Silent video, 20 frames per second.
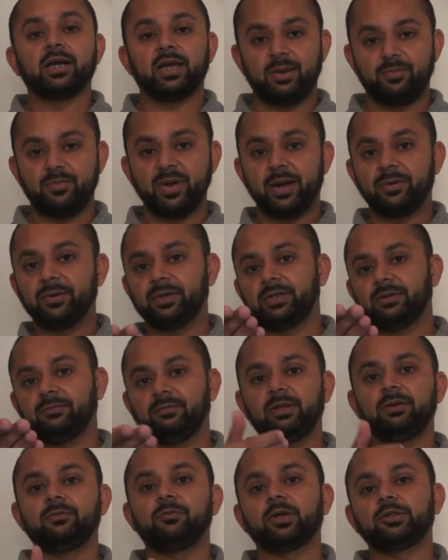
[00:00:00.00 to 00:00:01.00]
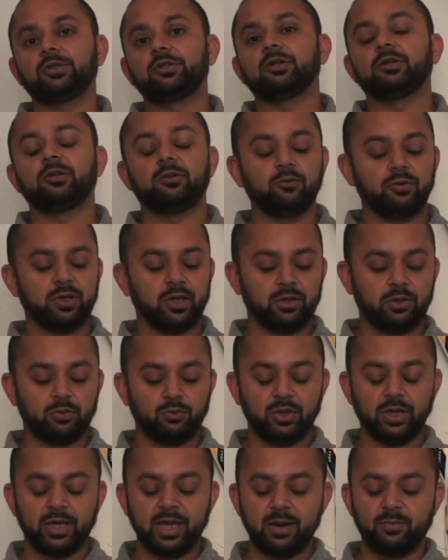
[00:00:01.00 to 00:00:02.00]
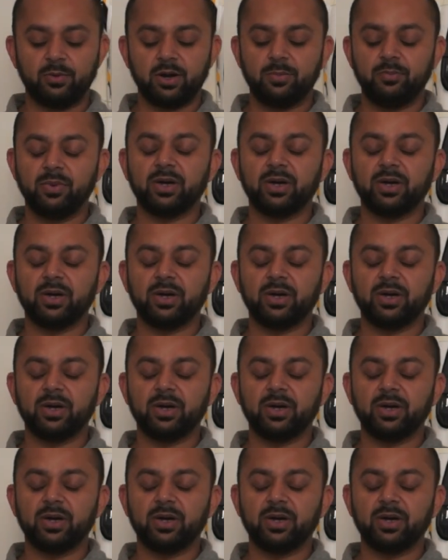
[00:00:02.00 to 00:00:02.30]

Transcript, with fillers: comparatively what you're looking through the camera